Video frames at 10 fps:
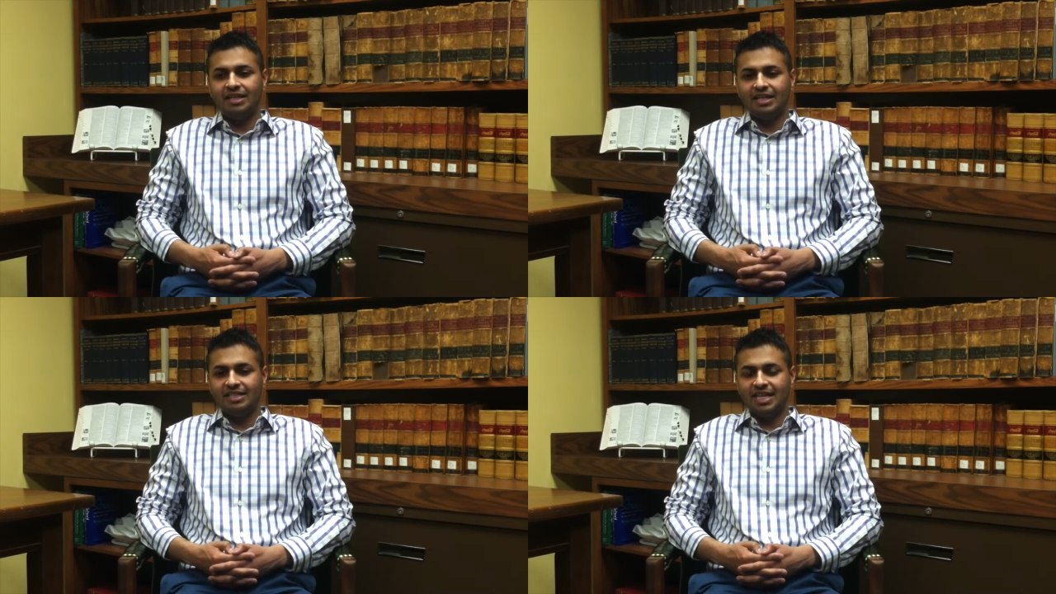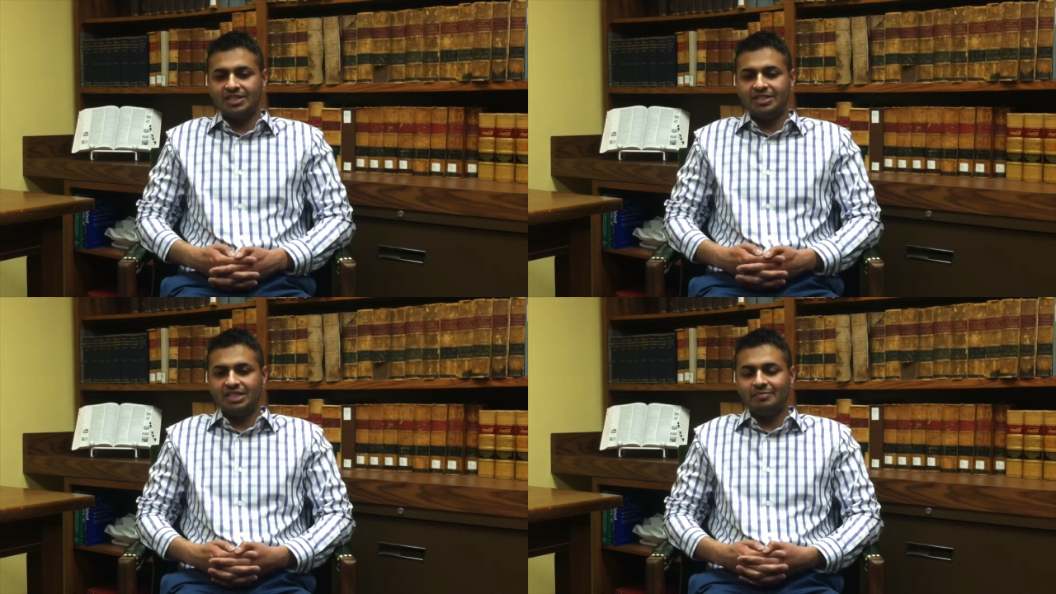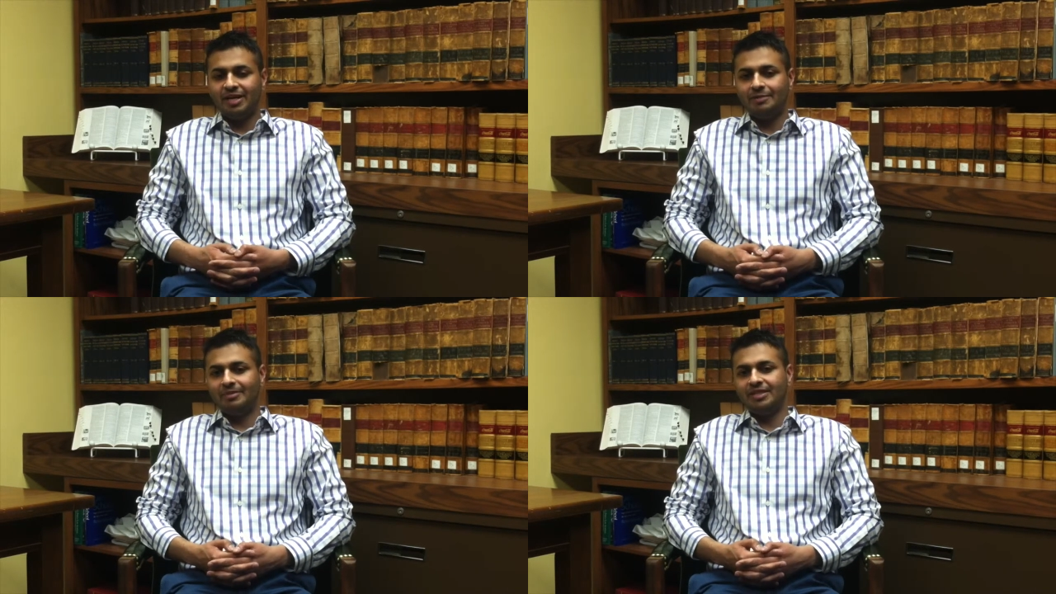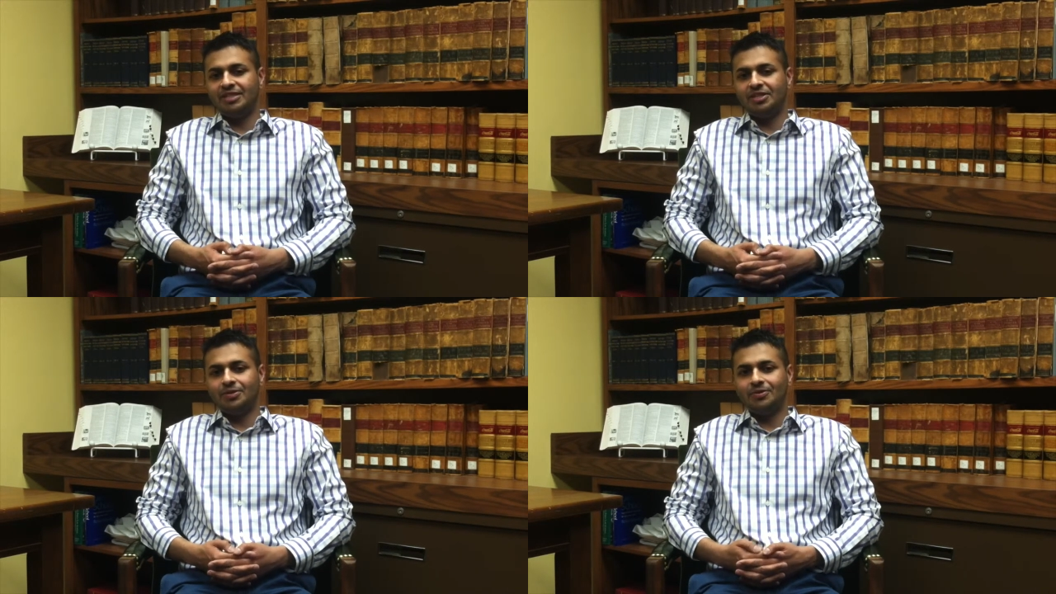he has actually inspired me
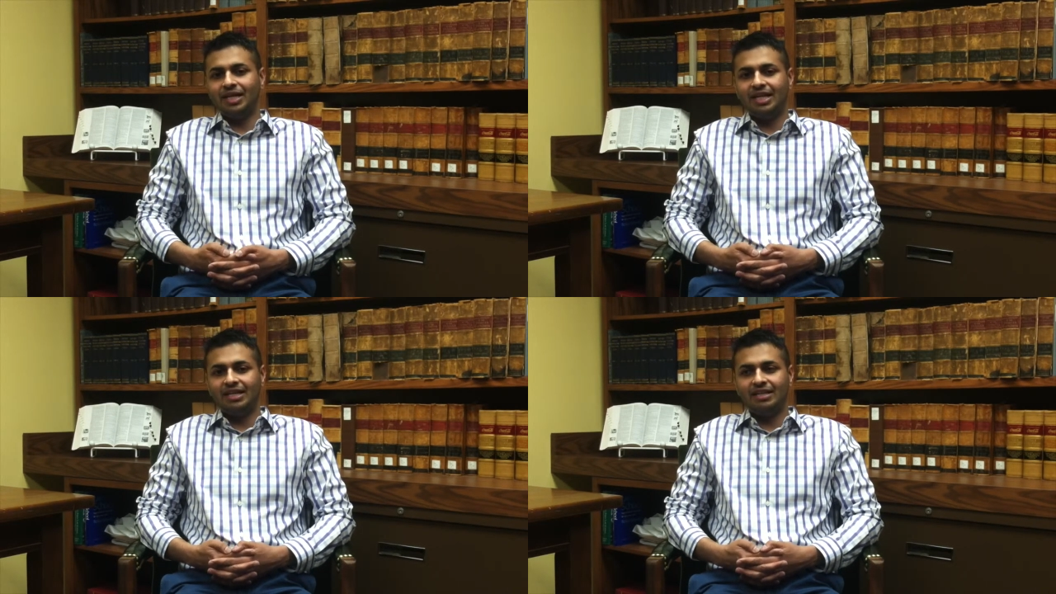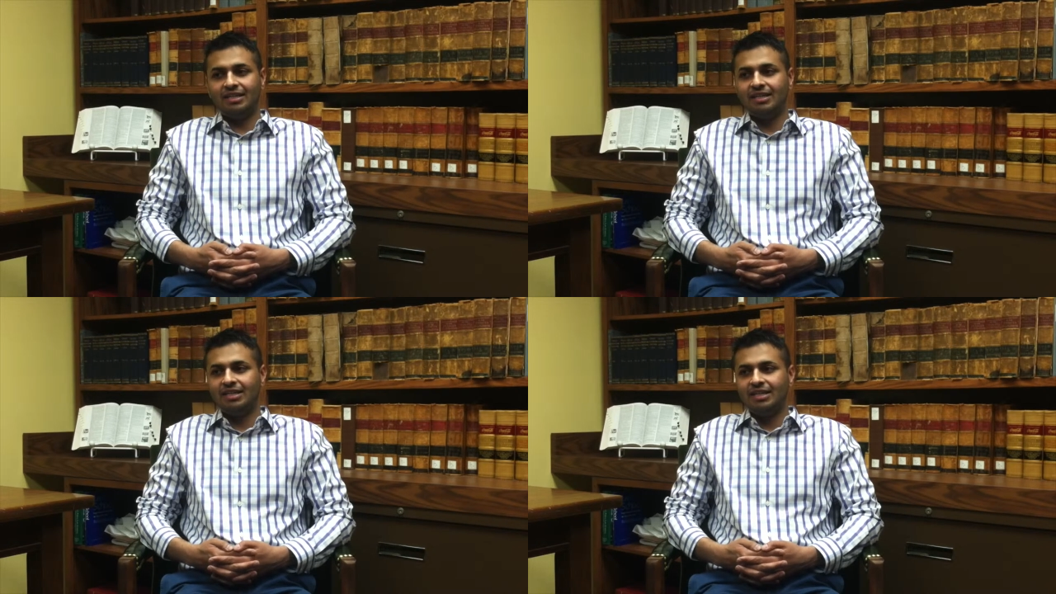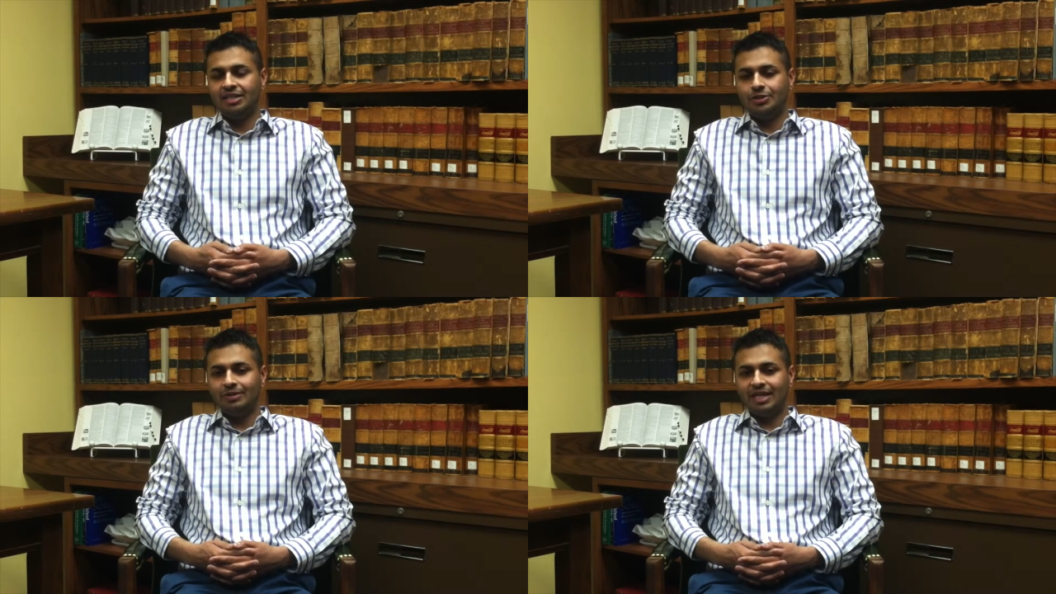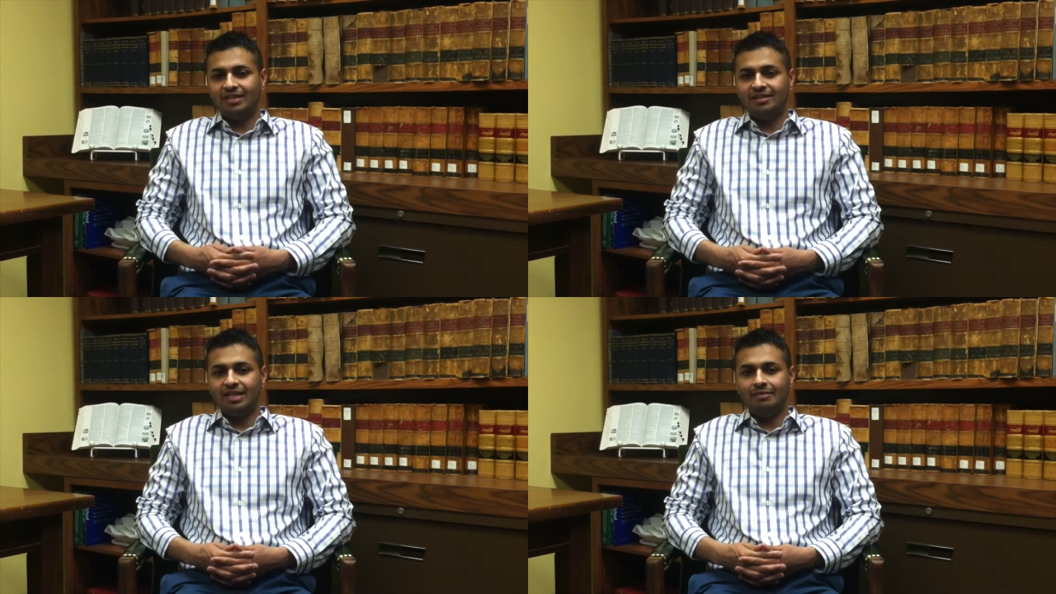to go and do an
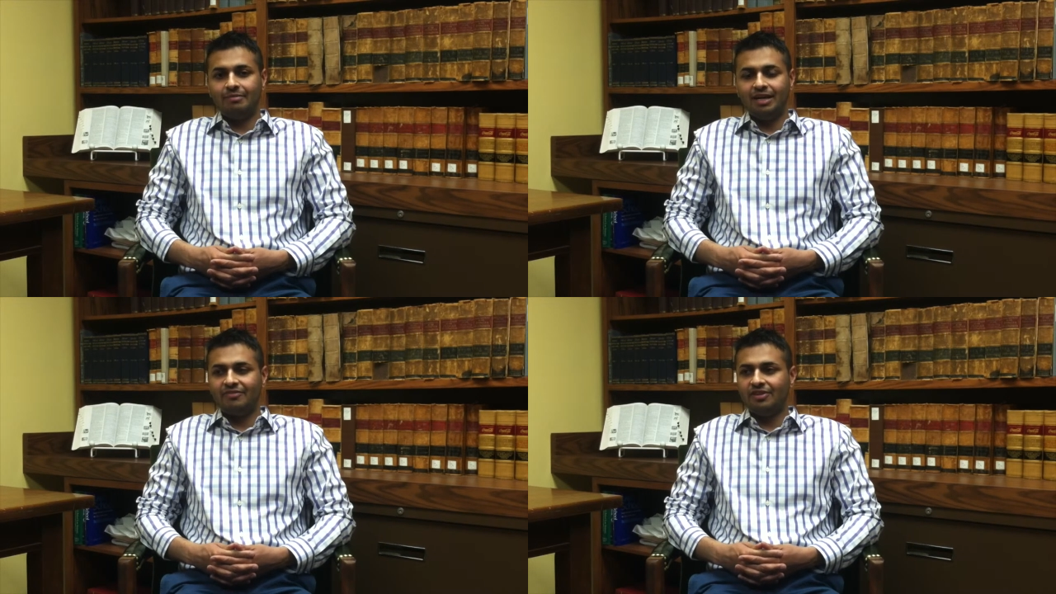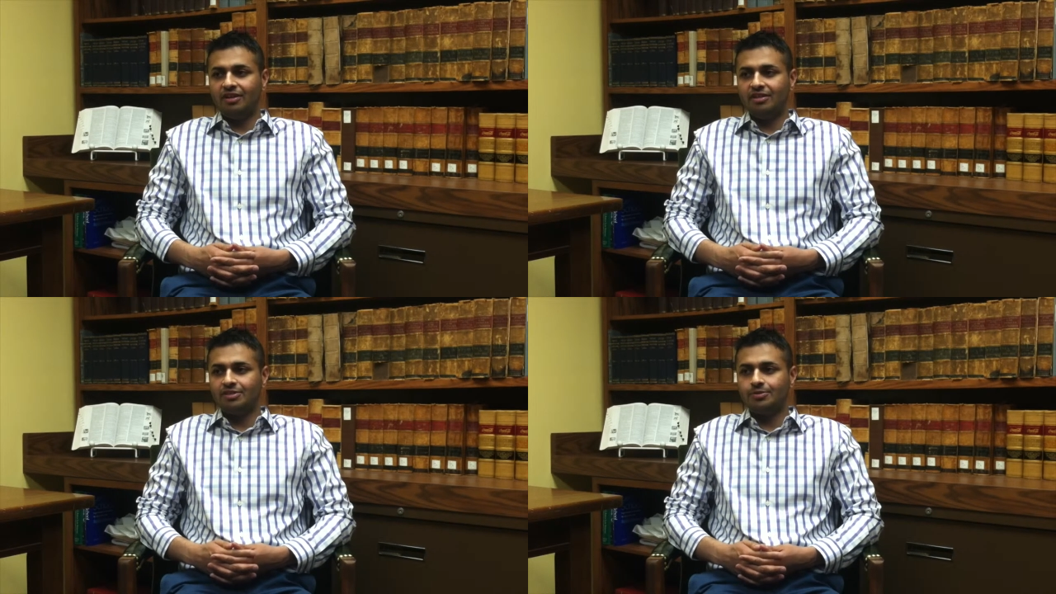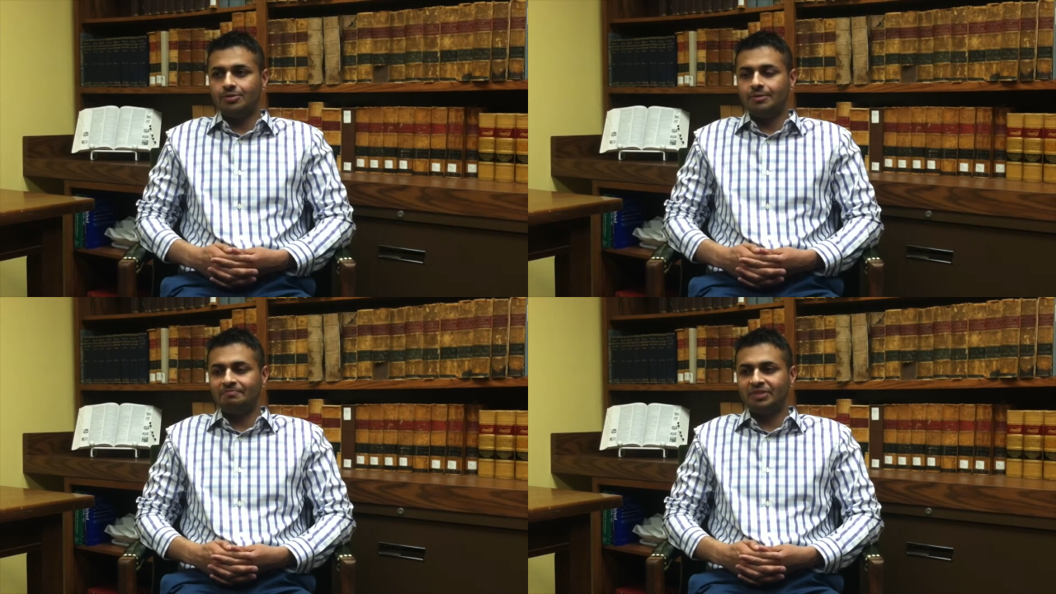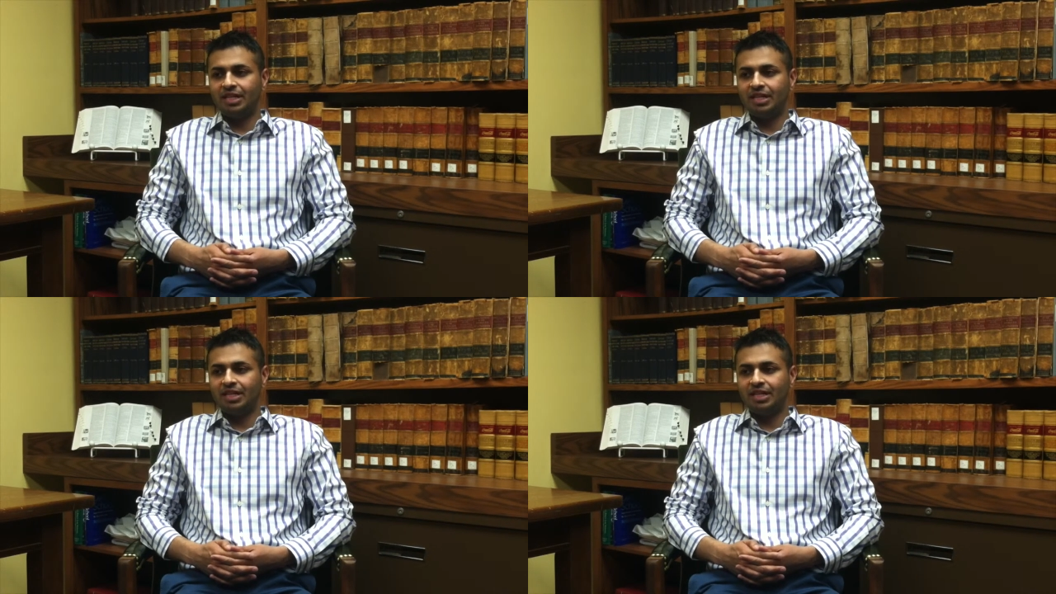LLM after law school.